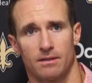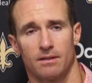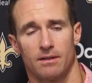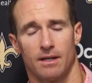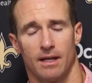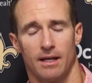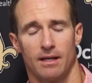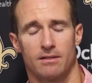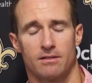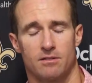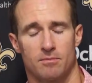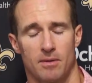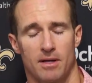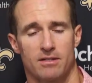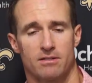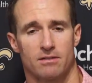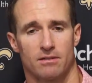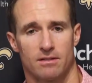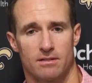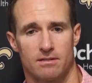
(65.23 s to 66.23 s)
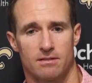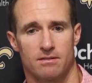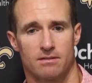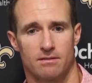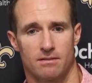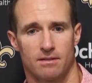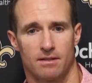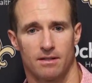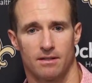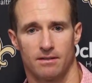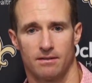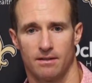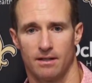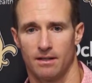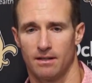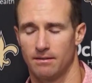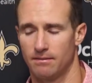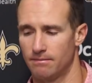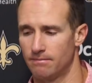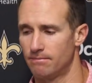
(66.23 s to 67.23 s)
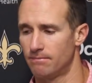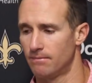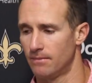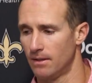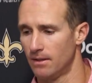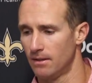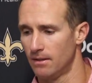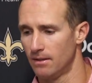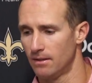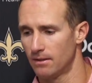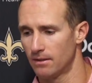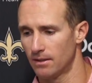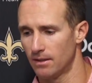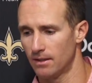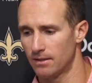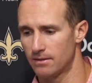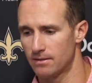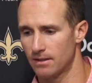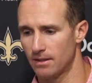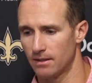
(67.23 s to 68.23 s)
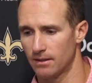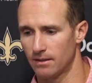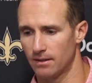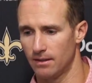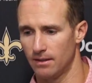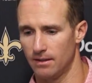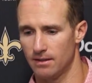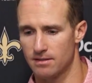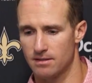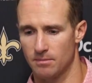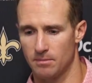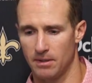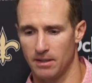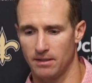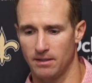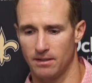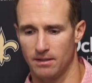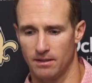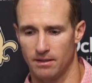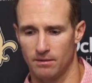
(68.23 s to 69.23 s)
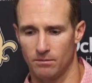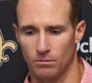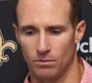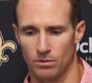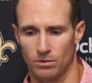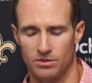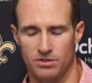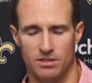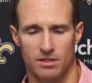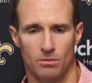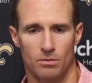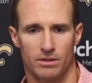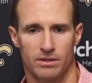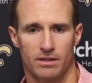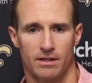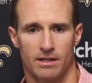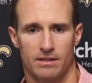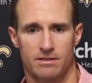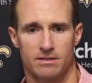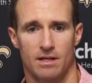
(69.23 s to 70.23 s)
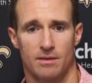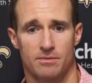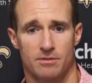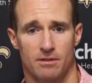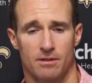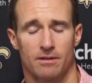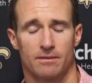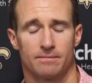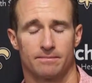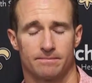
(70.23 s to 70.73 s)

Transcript: hand specialist and get his opinion, and then we'll see what the next steps are.